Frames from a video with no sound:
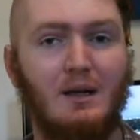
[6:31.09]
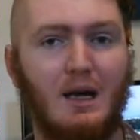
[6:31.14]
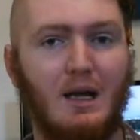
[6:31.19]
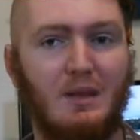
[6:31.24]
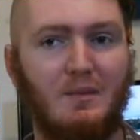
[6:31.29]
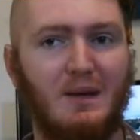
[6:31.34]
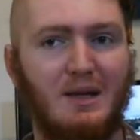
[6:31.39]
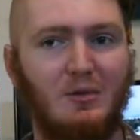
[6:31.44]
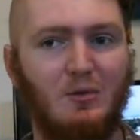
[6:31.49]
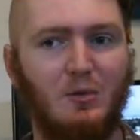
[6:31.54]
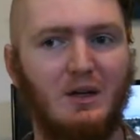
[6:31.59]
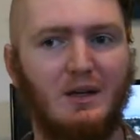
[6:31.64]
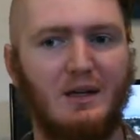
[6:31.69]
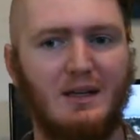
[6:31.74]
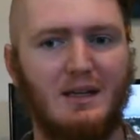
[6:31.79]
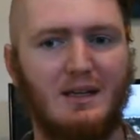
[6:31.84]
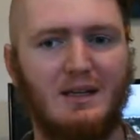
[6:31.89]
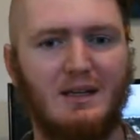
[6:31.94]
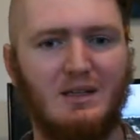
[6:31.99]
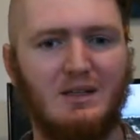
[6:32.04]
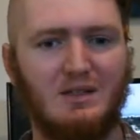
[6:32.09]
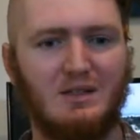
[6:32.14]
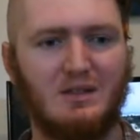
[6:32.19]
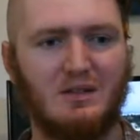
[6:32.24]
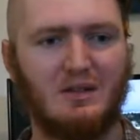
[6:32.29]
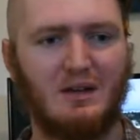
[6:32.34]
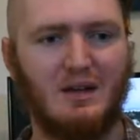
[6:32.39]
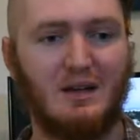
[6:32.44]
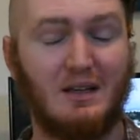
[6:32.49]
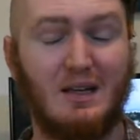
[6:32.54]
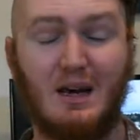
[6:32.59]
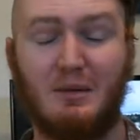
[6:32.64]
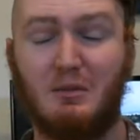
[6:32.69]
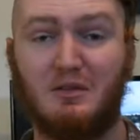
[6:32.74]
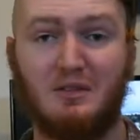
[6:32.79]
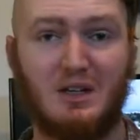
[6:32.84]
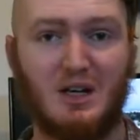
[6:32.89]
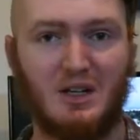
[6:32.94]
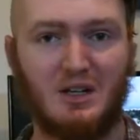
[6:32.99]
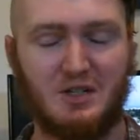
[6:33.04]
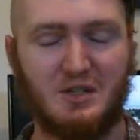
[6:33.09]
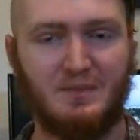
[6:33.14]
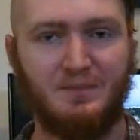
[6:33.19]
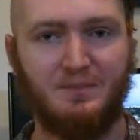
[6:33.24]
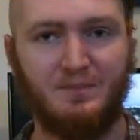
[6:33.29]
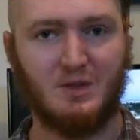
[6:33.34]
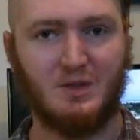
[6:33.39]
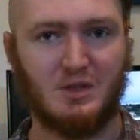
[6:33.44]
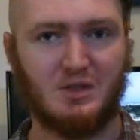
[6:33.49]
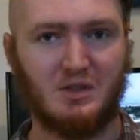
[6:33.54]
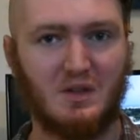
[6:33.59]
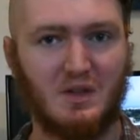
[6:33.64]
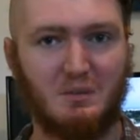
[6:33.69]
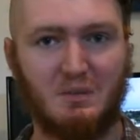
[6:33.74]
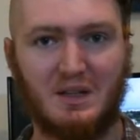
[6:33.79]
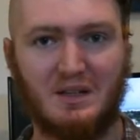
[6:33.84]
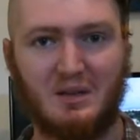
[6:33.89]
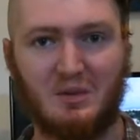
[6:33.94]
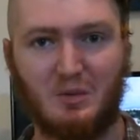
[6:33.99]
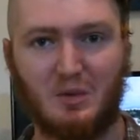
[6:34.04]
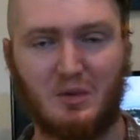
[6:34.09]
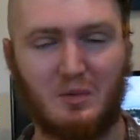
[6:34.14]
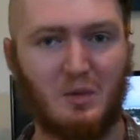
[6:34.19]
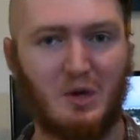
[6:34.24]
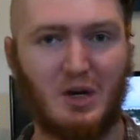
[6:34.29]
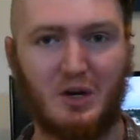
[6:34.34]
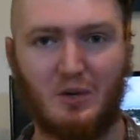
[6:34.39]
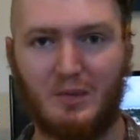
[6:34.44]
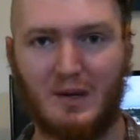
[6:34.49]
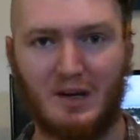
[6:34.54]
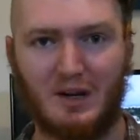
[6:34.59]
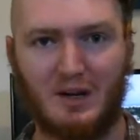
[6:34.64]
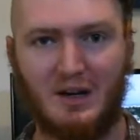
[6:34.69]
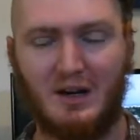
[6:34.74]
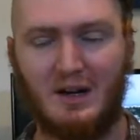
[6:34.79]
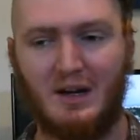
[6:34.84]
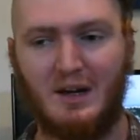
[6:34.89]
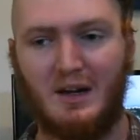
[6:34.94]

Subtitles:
and the main one is camouflage, just so they blend in with the water better.